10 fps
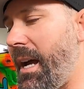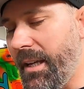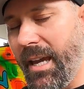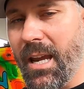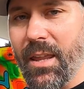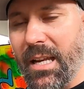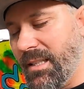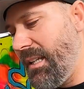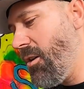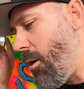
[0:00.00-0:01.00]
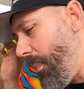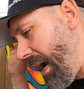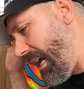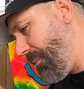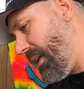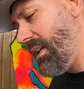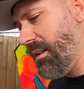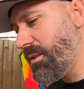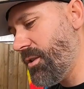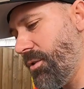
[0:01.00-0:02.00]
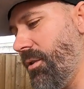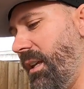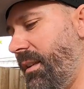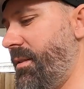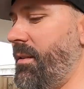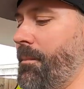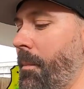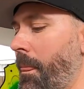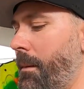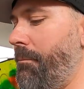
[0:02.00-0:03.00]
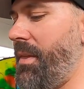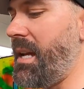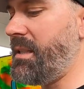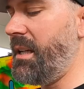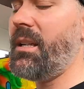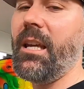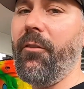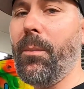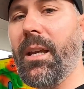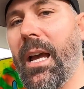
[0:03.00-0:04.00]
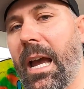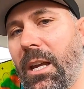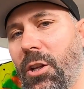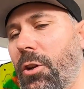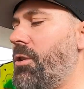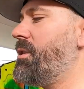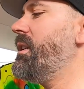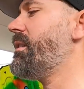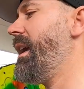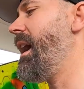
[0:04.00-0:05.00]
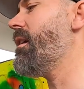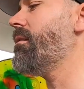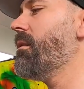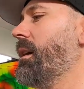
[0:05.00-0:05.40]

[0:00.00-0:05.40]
Again, they did not pay me to do this, but they did give me a huge discount.